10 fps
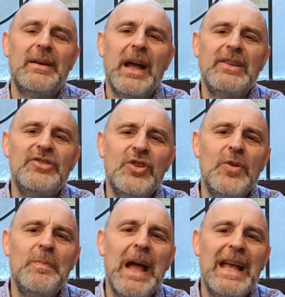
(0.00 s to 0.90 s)
And
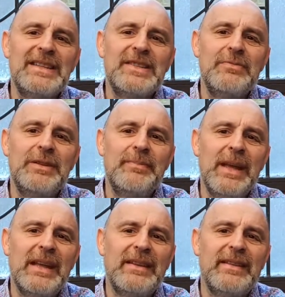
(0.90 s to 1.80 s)
Job has to
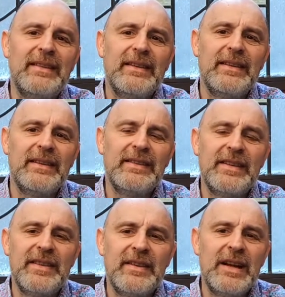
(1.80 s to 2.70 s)
admit
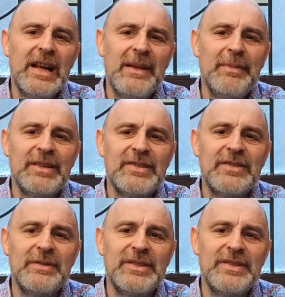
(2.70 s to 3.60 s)
that there are limits
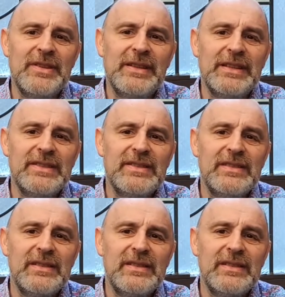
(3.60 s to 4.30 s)
to his knowledge.